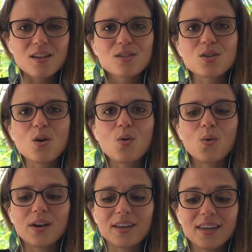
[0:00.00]

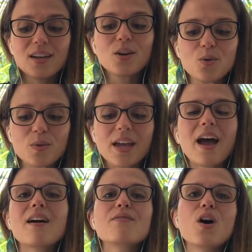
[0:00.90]
So here we
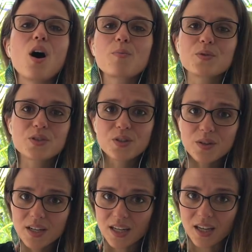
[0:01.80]
have the
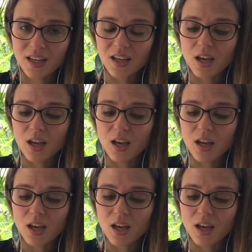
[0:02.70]
opportunity